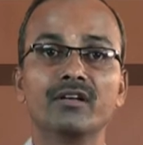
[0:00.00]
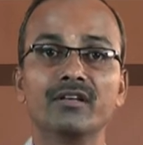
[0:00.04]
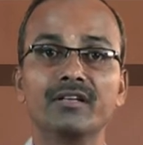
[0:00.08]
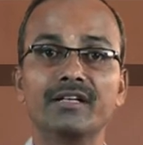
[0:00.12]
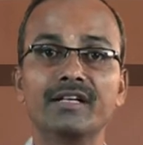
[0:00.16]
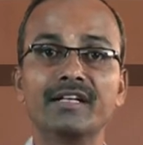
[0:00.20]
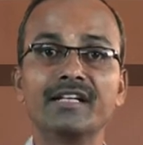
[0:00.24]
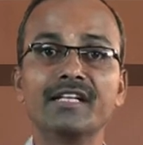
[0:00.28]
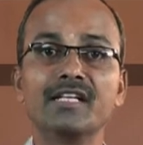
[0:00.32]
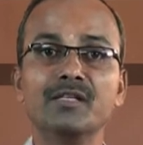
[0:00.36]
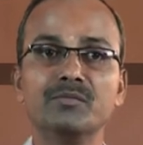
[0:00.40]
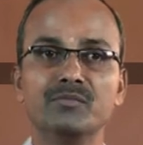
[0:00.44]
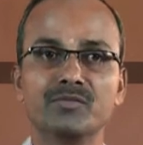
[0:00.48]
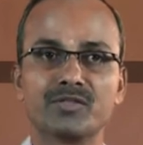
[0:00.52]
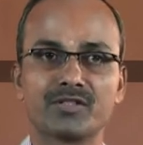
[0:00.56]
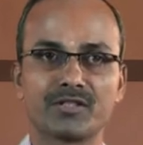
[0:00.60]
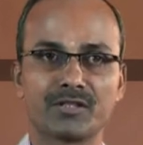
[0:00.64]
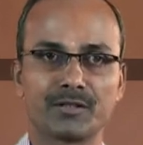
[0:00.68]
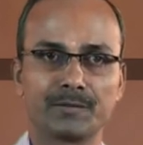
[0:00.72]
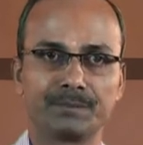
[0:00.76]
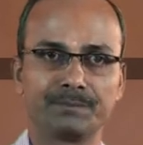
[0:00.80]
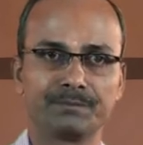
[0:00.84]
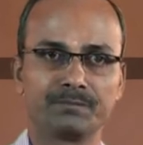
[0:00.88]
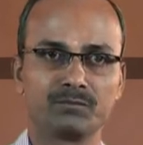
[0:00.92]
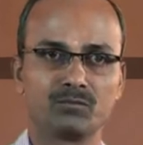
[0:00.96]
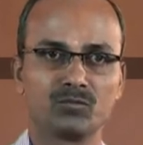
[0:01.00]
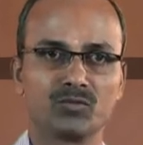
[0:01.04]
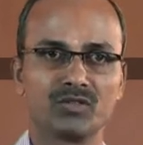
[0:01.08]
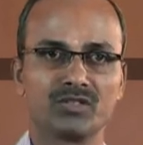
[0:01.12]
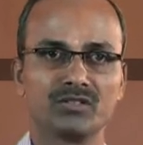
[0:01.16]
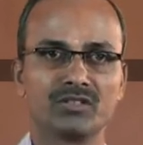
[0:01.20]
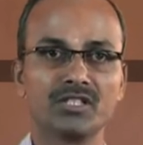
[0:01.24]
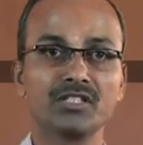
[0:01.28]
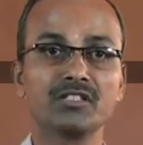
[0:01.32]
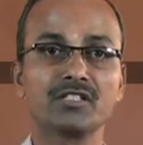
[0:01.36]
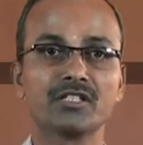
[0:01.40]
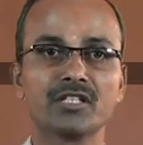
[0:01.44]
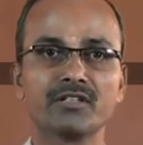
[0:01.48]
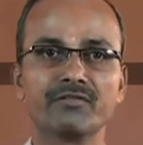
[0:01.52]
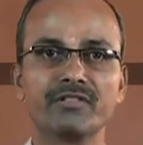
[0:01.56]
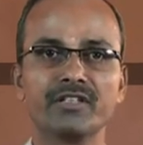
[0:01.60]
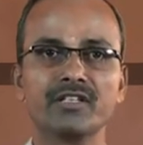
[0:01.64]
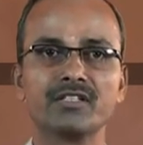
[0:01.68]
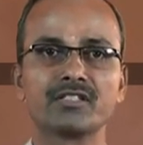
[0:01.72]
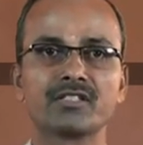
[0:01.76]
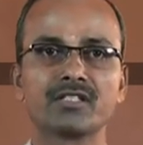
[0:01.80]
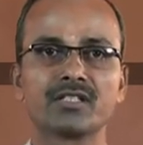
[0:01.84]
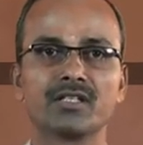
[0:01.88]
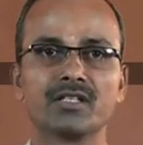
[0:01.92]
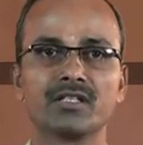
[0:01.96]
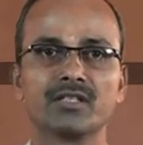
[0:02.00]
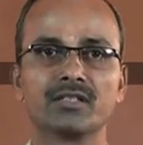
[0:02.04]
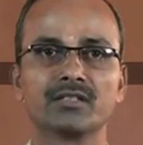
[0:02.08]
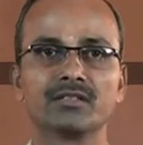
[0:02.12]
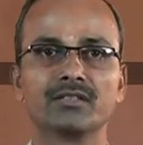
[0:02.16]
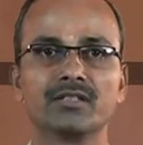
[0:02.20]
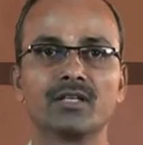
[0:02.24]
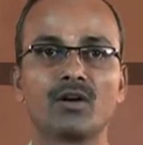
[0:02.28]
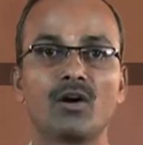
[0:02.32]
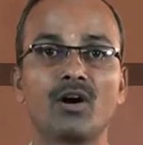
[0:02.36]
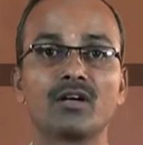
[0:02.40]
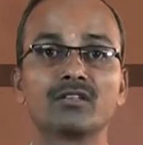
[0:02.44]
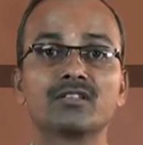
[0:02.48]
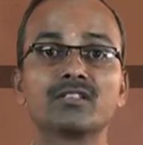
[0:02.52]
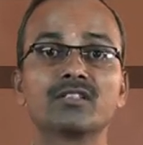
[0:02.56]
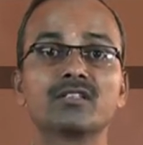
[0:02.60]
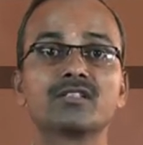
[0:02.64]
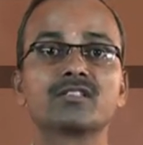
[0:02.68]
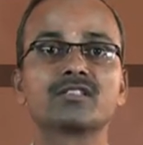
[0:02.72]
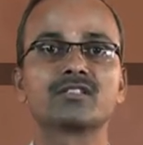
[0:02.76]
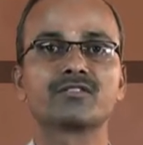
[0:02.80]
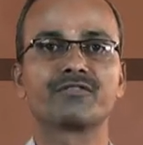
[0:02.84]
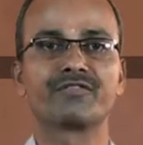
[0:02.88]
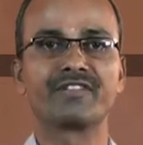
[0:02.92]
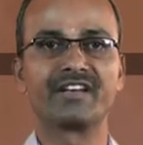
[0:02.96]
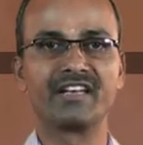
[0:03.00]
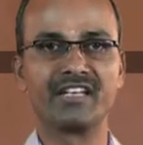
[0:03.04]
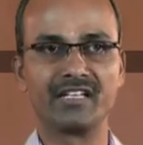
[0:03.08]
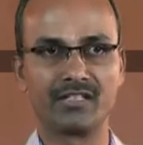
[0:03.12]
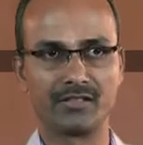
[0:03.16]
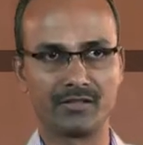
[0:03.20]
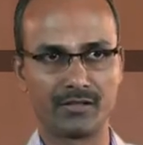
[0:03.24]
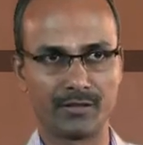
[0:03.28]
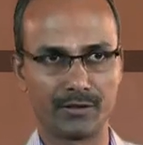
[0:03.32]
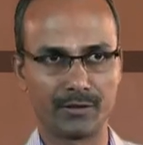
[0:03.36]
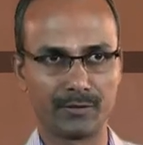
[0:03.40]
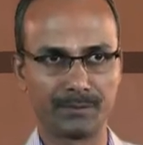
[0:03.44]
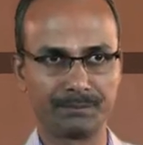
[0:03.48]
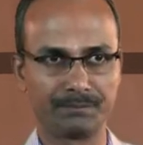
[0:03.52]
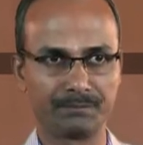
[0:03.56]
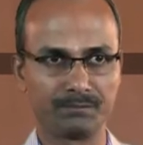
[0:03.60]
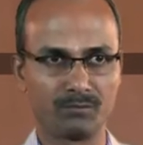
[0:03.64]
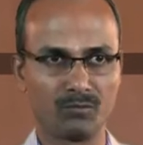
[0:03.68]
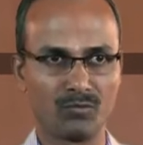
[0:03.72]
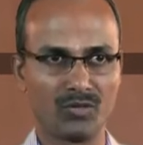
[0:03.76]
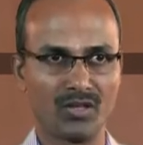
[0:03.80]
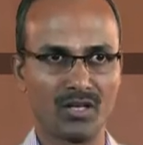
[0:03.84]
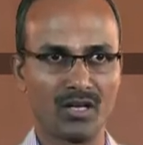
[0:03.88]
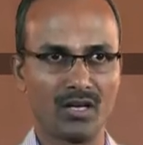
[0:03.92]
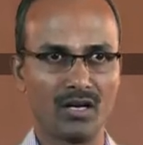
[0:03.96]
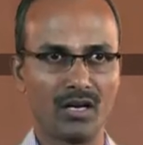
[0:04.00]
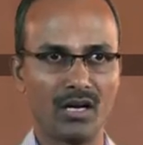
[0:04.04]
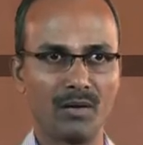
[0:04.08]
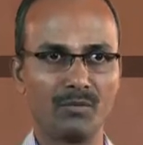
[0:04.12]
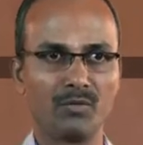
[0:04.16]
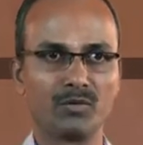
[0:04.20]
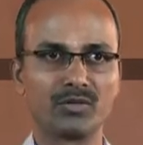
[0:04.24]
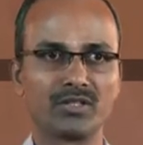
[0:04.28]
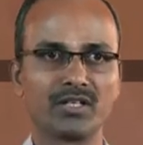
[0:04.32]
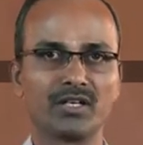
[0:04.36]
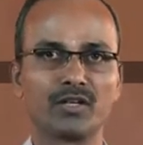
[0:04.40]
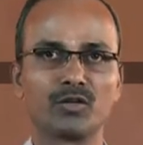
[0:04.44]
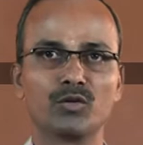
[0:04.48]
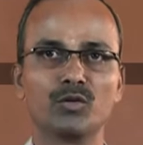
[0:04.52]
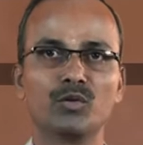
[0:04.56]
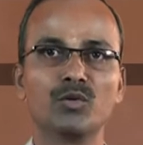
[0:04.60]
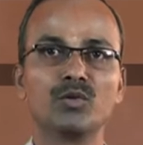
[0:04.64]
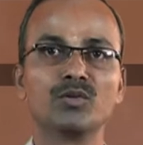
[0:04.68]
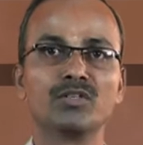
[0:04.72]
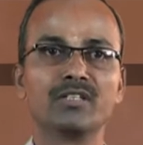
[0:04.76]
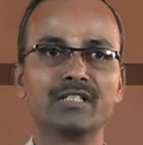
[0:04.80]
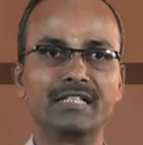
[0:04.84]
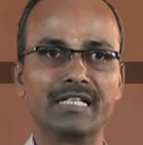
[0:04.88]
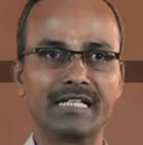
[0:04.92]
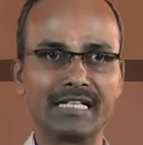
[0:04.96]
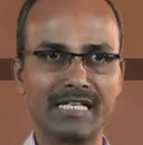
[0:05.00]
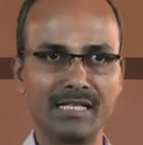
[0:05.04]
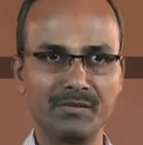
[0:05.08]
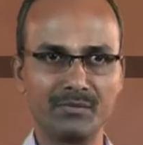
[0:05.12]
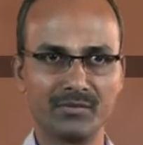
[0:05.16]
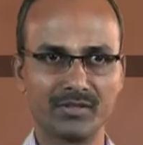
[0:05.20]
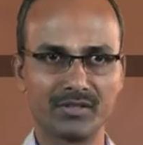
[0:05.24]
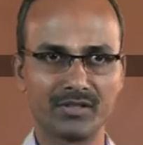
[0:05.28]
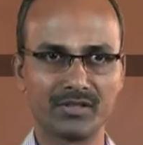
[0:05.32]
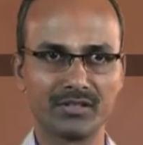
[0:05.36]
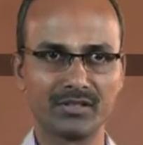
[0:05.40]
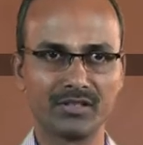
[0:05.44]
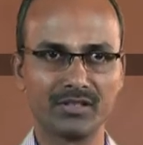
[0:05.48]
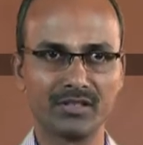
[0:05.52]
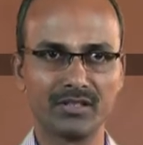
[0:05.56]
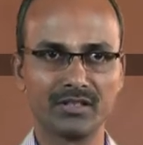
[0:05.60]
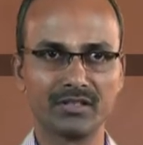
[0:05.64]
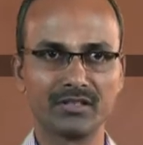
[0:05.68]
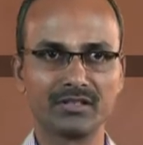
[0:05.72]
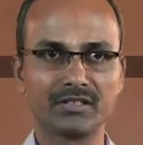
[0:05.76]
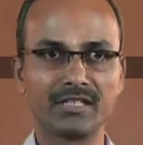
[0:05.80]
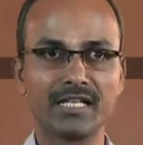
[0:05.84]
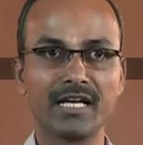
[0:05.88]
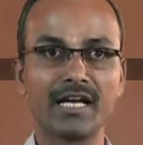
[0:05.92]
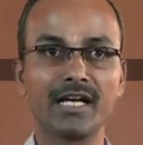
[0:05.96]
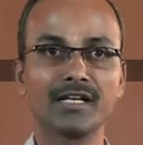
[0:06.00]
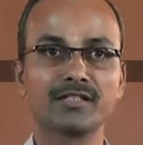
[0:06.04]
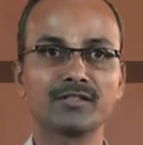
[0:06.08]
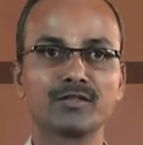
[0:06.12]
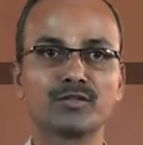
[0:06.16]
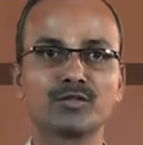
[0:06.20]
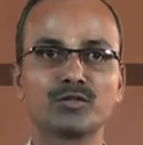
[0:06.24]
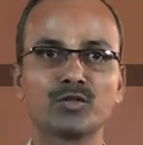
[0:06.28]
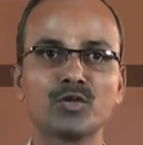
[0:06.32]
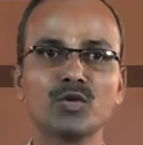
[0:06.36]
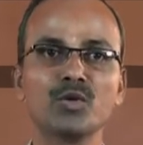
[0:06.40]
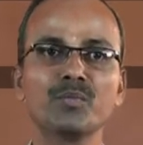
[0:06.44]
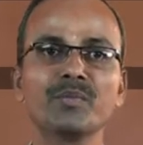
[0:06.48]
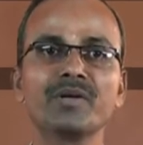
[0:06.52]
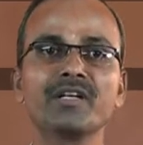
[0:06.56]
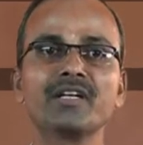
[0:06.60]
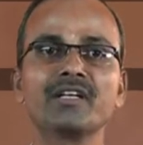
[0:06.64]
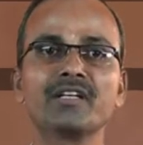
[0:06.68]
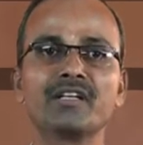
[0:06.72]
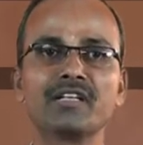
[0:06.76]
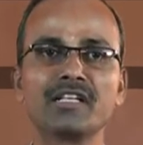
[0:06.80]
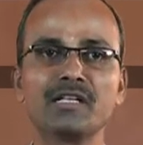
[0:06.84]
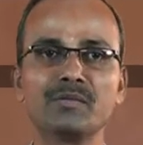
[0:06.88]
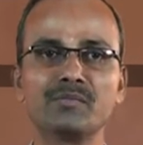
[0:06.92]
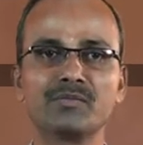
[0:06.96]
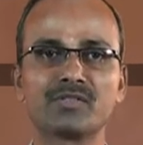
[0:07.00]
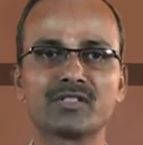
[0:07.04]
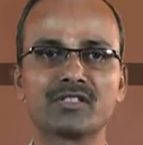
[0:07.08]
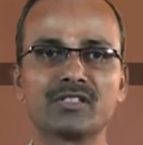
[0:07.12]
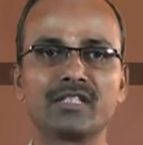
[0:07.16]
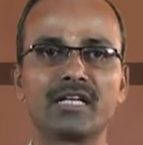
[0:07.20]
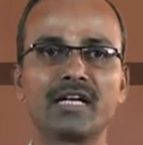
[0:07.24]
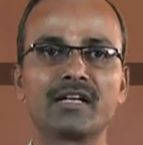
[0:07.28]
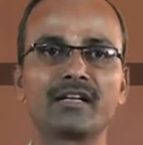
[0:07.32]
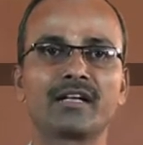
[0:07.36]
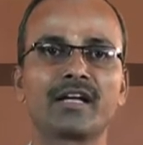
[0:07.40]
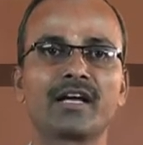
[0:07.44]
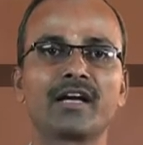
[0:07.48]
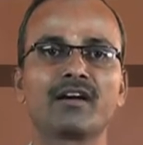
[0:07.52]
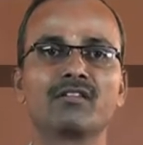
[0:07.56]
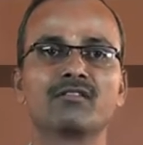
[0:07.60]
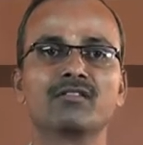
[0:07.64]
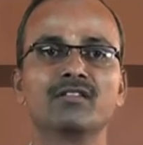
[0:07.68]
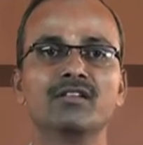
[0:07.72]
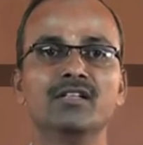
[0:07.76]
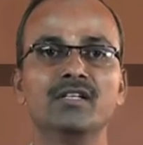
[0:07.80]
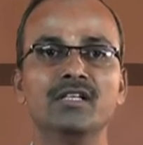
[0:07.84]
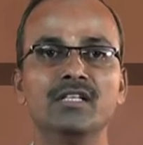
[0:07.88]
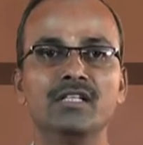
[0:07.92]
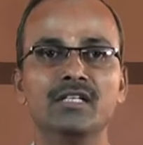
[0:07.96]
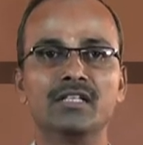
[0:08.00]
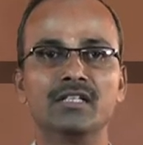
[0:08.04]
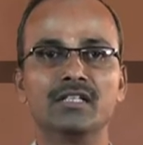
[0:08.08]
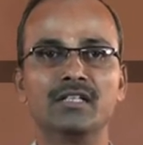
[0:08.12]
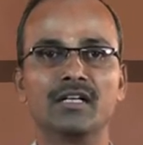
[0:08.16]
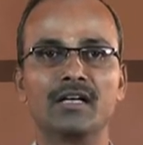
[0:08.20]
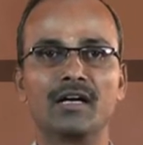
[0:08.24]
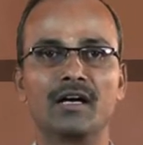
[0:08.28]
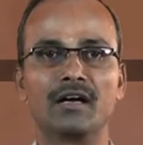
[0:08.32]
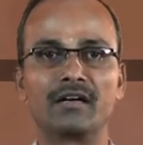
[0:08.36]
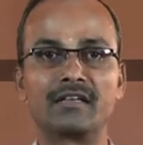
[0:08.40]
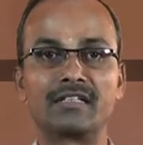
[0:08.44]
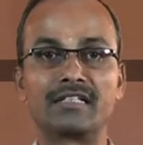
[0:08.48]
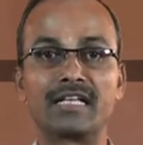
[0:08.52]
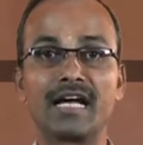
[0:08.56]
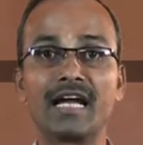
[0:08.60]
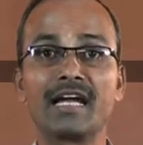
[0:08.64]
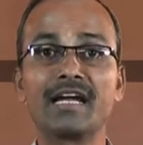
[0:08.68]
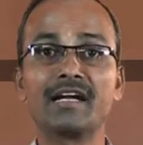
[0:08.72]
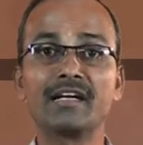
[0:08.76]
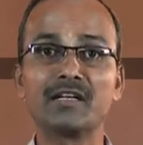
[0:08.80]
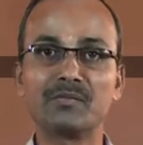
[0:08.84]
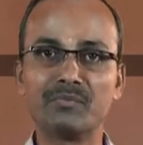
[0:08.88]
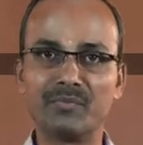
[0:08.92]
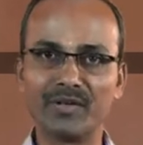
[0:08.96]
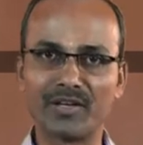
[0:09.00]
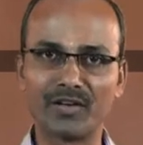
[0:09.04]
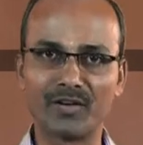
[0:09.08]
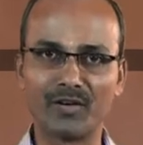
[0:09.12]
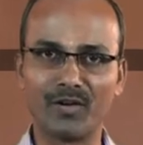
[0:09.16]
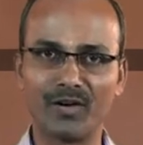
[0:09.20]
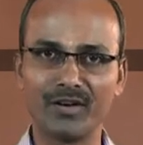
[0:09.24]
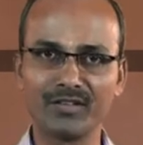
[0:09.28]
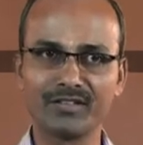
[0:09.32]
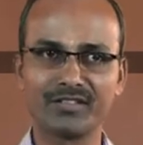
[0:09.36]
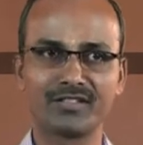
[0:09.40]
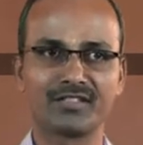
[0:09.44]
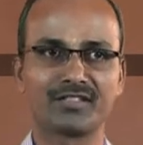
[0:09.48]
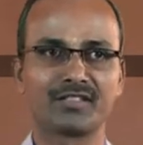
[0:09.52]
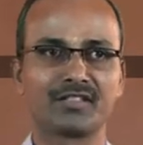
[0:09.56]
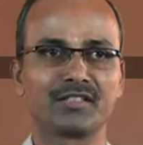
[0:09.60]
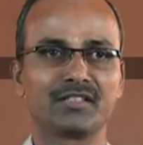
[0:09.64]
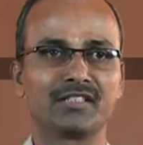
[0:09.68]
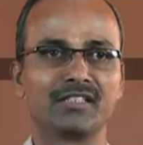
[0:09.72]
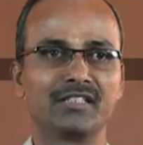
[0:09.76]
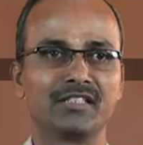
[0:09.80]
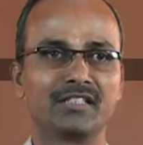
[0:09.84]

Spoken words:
dreams. This reveals the author's feelings about her own dreams. She has so many dreams that have died because